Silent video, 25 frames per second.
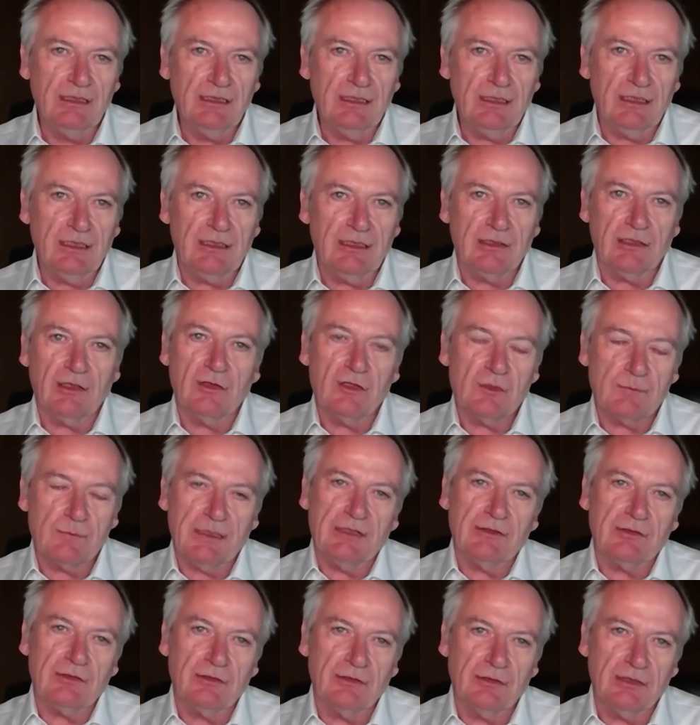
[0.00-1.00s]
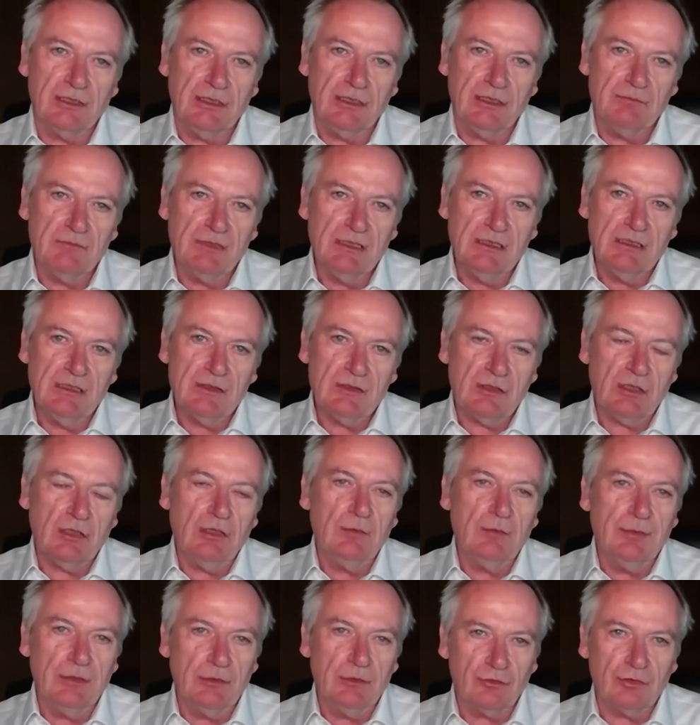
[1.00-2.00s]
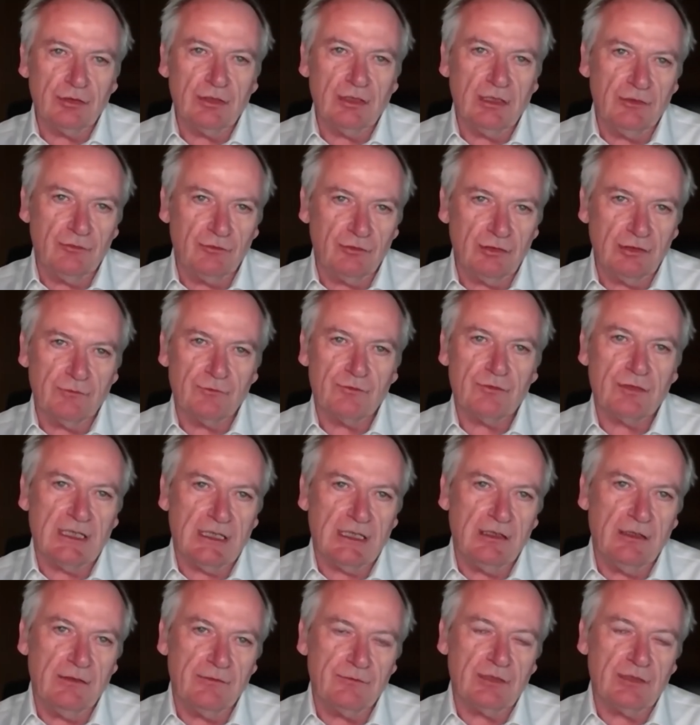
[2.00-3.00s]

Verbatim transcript: And it goes back to the turbocharging of